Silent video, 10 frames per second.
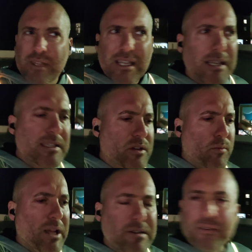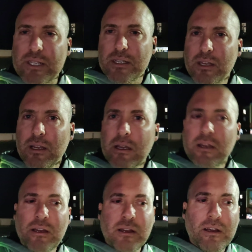It, it's irrelevant.
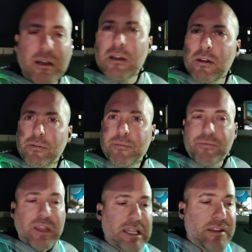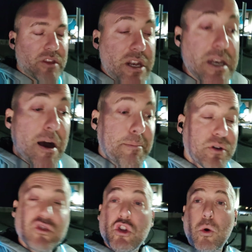the The
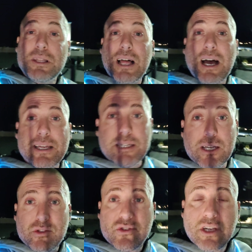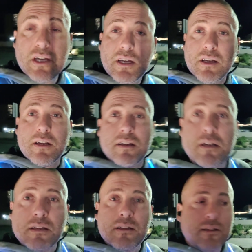numbers don't lie, guys.
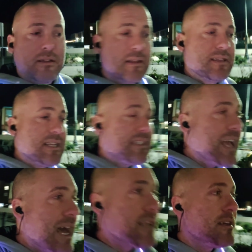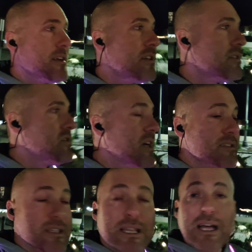The data
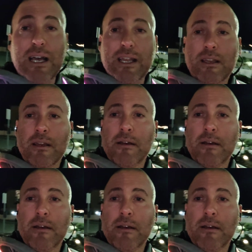doesn't lie.